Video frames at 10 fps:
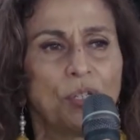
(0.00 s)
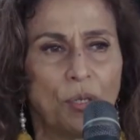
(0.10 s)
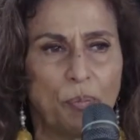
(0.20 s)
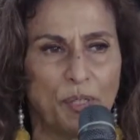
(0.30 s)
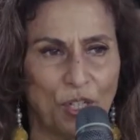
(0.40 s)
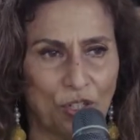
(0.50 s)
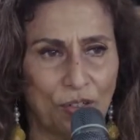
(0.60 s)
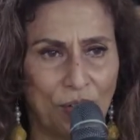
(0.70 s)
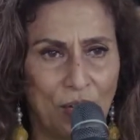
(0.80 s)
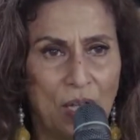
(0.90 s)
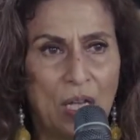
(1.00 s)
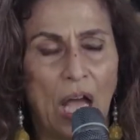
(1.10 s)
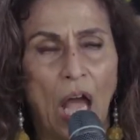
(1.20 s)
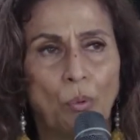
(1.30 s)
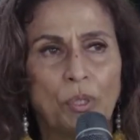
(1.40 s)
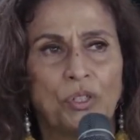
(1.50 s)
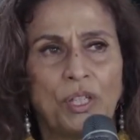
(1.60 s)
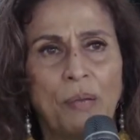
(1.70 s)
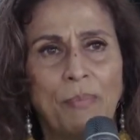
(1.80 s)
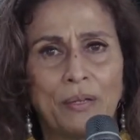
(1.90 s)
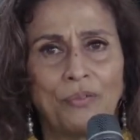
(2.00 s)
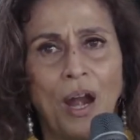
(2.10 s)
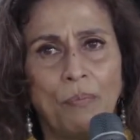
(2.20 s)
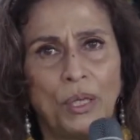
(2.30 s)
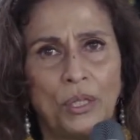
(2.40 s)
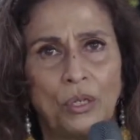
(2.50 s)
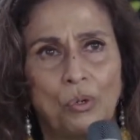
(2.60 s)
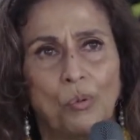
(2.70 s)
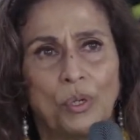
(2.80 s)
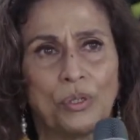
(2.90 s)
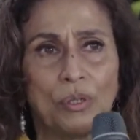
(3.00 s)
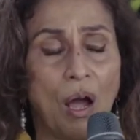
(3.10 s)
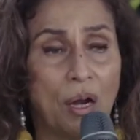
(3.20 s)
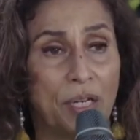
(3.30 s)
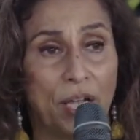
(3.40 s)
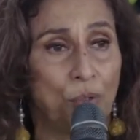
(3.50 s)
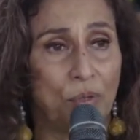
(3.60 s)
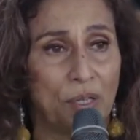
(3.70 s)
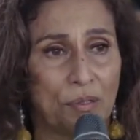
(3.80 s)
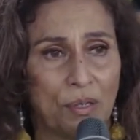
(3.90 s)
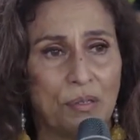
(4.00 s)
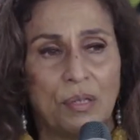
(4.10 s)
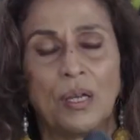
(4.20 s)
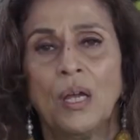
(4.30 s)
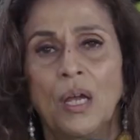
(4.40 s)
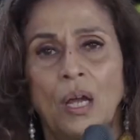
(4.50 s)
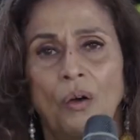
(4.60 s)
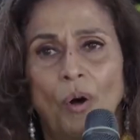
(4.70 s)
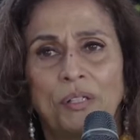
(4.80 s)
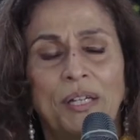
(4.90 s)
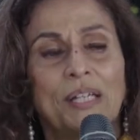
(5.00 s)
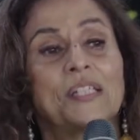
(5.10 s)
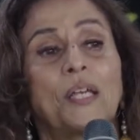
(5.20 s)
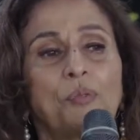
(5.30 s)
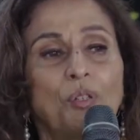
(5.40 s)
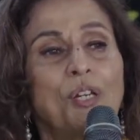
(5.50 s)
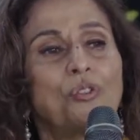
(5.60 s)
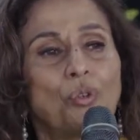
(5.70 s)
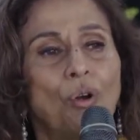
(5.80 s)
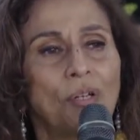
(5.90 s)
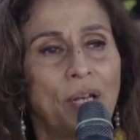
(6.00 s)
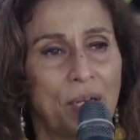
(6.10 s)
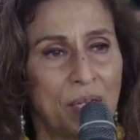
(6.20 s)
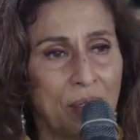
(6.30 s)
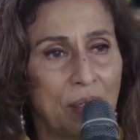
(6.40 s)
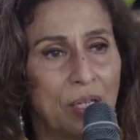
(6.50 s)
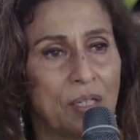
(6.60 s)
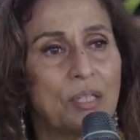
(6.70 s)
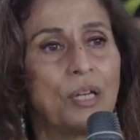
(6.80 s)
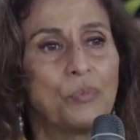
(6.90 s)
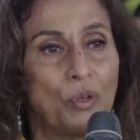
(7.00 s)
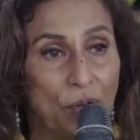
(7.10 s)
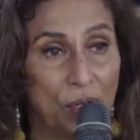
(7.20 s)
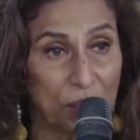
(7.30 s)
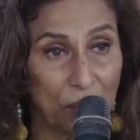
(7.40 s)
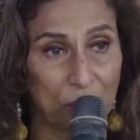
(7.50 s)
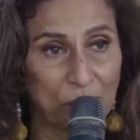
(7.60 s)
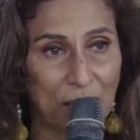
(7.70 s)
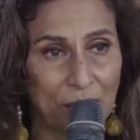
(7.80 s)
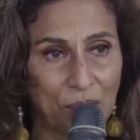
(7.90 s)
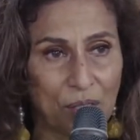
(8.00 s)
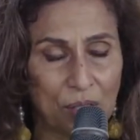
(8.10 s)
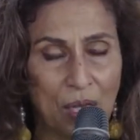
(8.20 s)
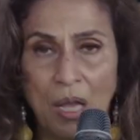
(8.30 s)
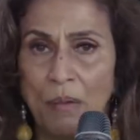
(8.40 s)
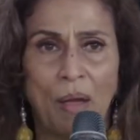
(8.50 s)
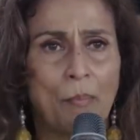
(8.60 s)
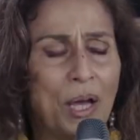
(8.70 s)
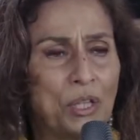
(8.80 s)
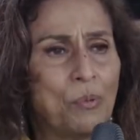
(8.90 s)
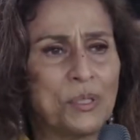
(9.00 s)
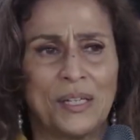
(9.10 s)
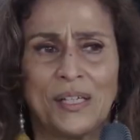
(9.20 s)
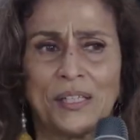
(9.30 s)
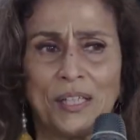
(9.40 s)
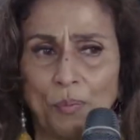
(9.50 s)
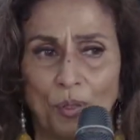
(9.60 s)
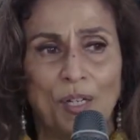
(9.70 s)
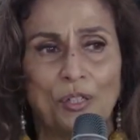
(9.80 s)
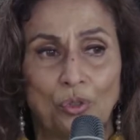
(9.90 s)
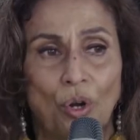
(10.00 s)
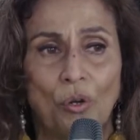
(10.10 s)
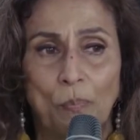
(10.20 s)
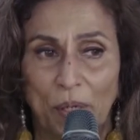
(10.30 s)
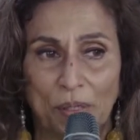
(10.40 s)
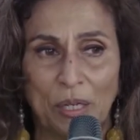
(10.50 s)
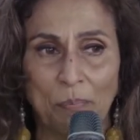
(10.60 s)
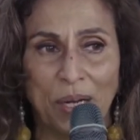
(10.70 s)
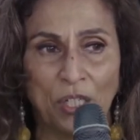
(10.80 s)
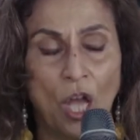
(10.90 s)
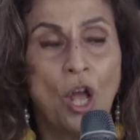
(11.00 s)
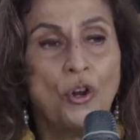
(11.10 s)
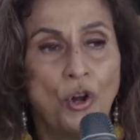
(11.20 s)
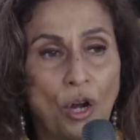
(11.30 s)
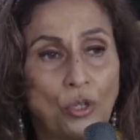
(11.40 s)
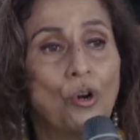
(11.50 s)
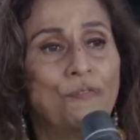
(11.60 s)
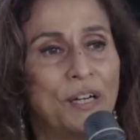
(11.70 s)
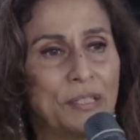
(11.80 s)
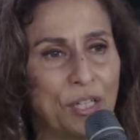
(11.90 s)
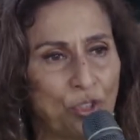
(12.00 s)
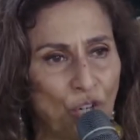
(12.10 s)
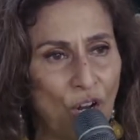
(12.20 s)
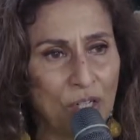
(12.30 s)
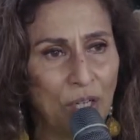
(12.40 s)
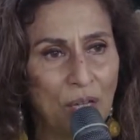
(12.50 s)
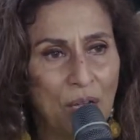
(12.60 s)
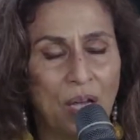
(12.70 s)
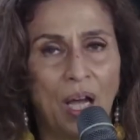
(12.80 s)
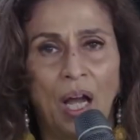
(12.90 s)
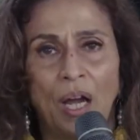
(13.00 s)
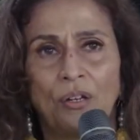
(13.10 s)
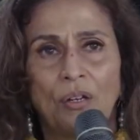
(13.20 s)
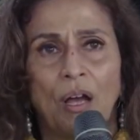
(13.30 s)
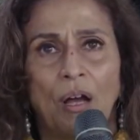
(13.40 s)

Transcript: to interpretation. I would say my grandmother, who was hardly educated, was an exceptionally strong lady in terms of her circumstances. My mother was an exceptionally strong person, but not overtly strong. And